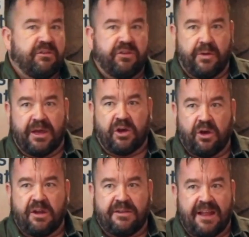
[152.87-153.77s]
to
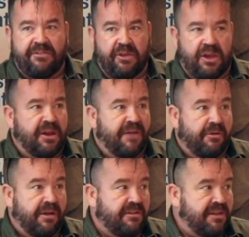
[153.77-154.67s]
incur debts that you
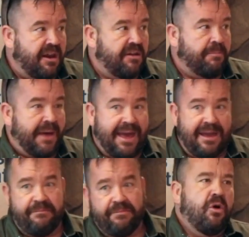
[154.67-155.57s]
never intended to pay.